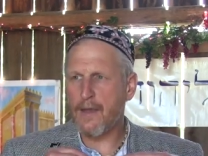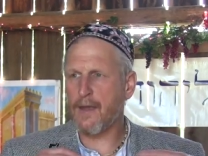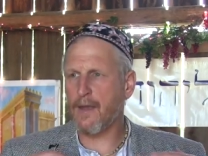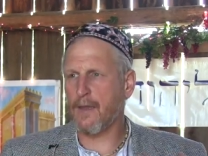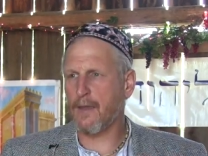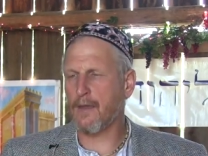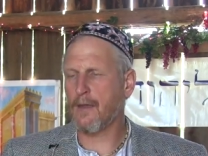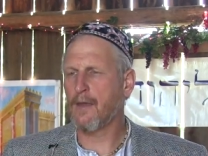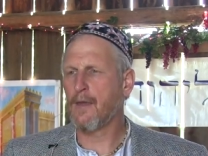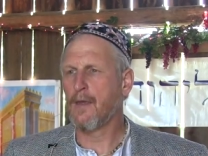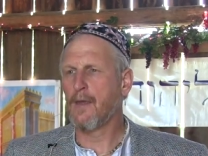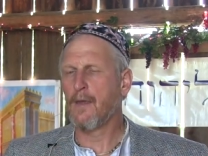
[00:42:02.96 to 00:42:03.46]

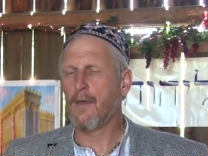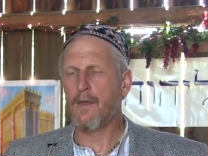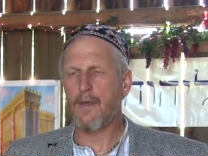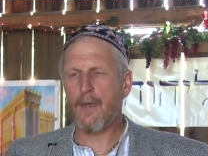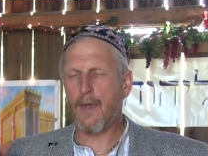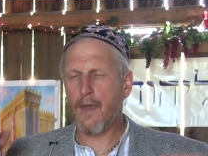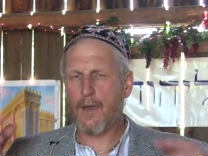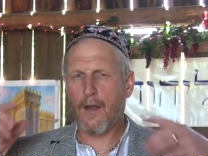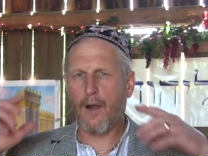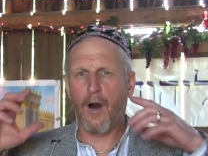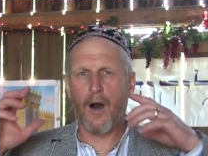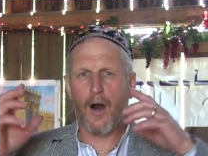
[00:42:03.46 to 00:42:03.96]
in
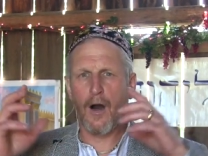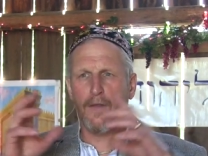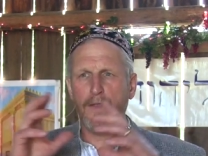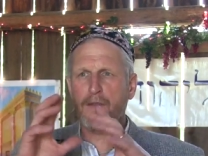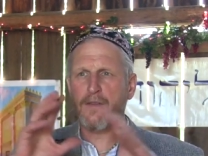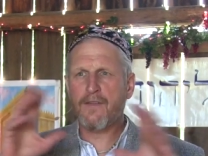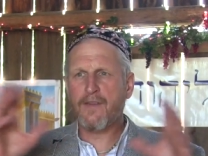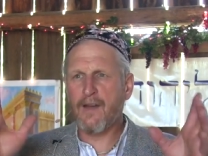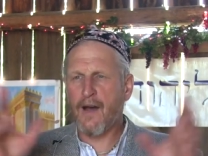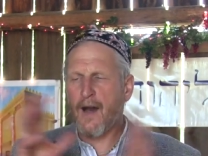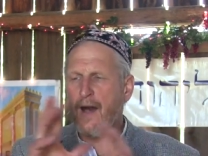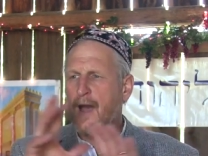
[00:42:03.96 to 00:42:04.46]
and all
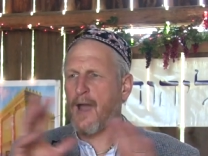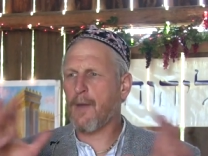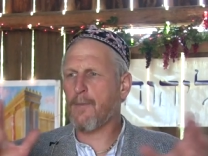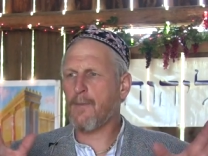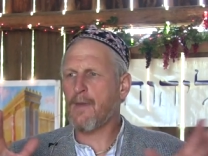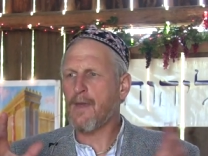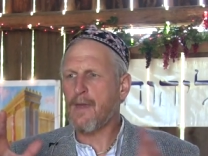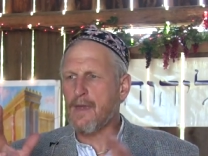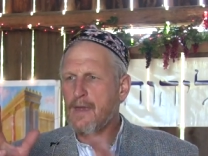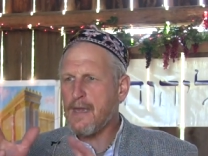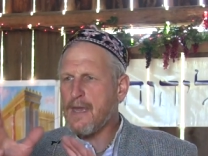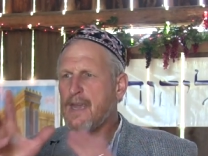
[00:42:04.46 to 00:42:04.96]
the
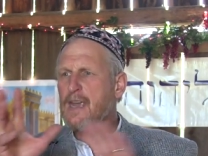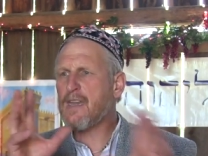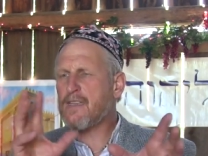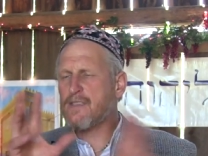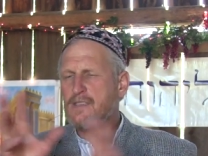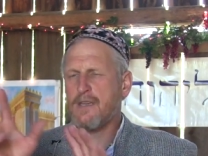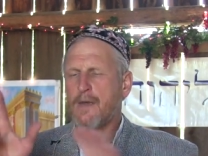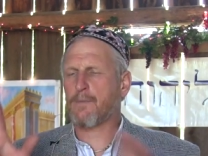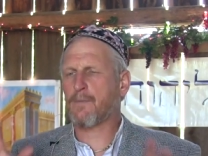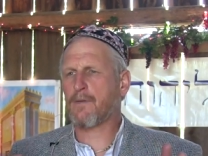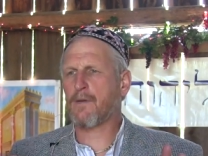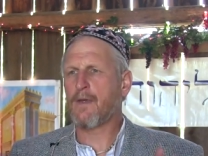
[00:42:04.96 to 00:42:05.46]
time,
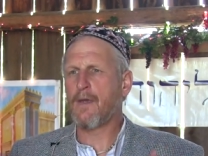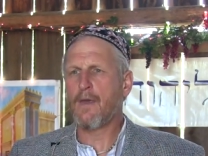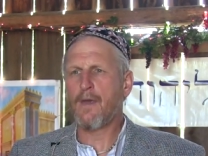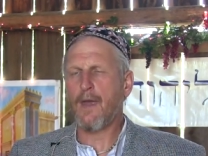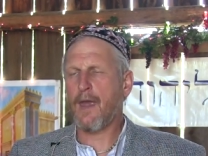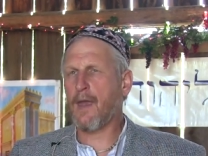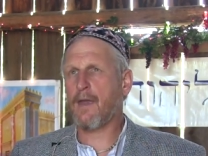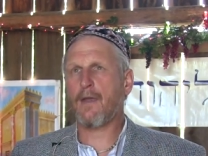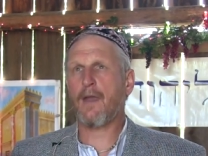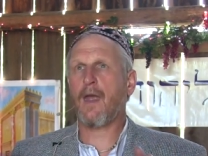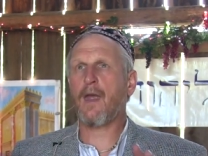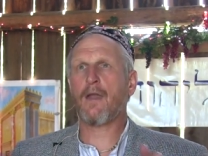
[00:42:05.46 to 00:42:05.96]
Egypt,
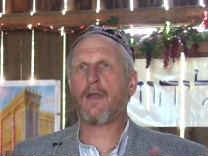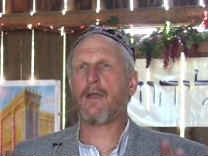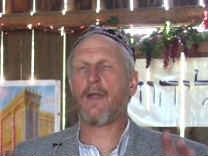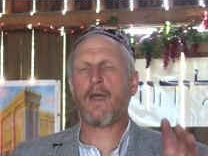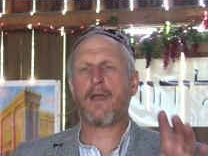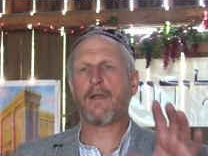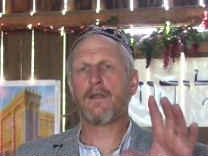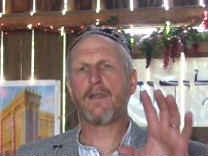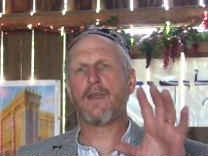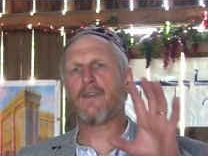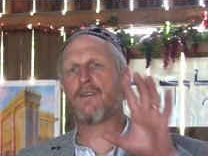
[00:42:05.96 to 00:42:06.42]
and, and, and